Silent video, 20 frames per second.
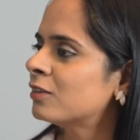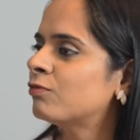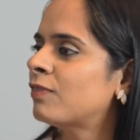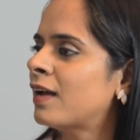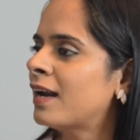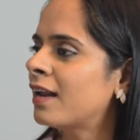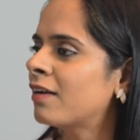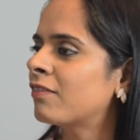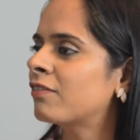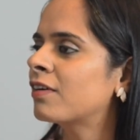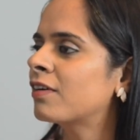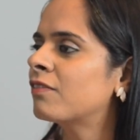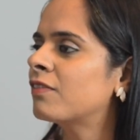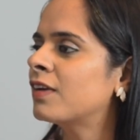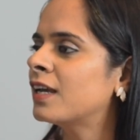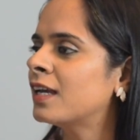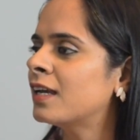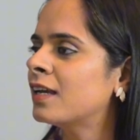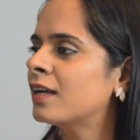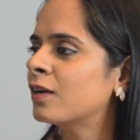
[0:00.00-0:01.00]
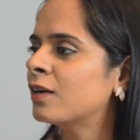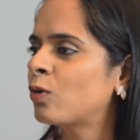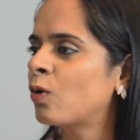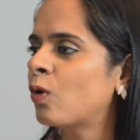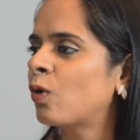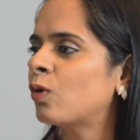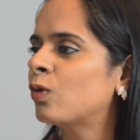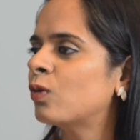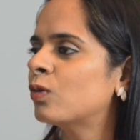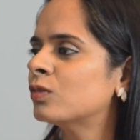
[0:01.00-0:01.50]
Whenever we
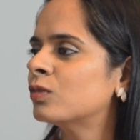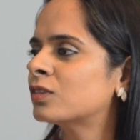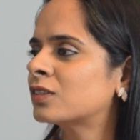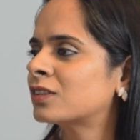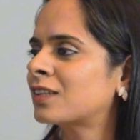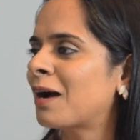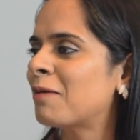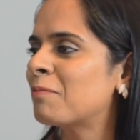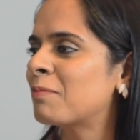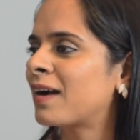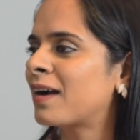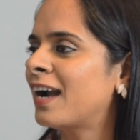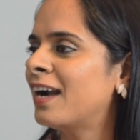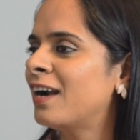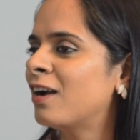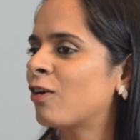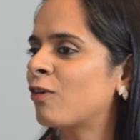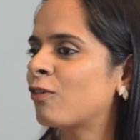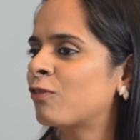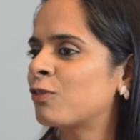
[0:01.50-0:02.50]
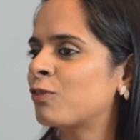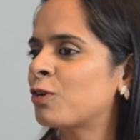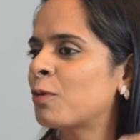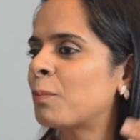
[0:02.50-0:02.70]
go some kind of